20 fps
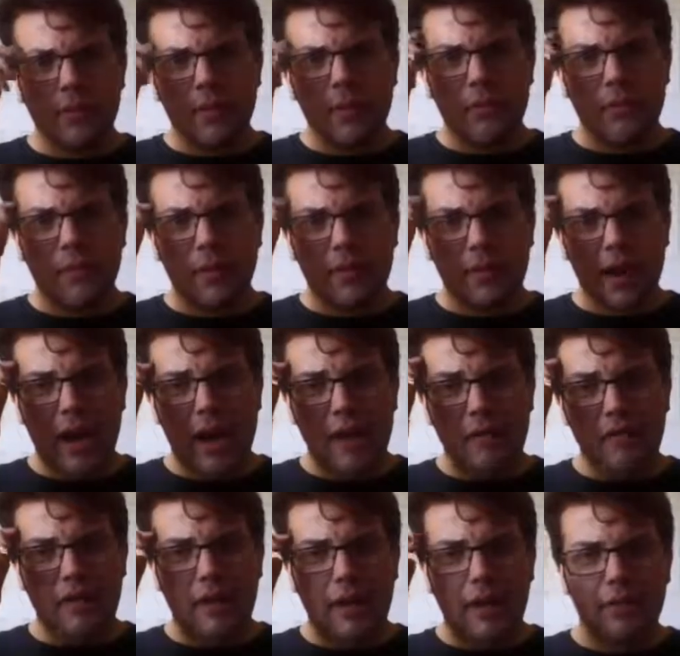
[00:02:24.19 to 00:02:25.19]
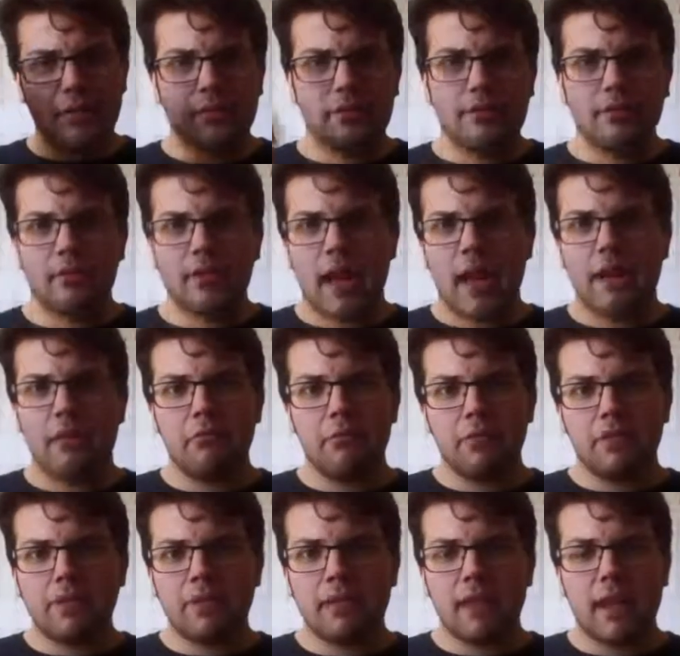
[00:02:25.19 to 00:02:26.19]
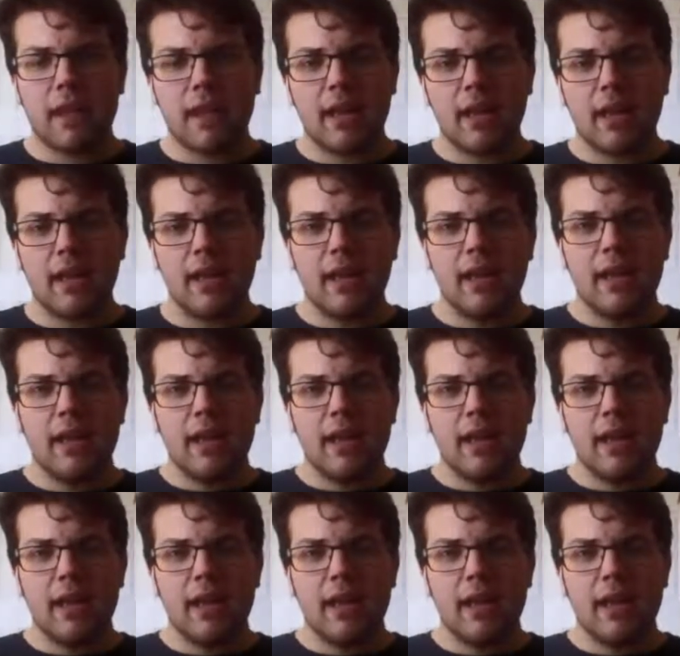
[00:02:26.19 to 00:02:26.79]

compared to other characters, I would say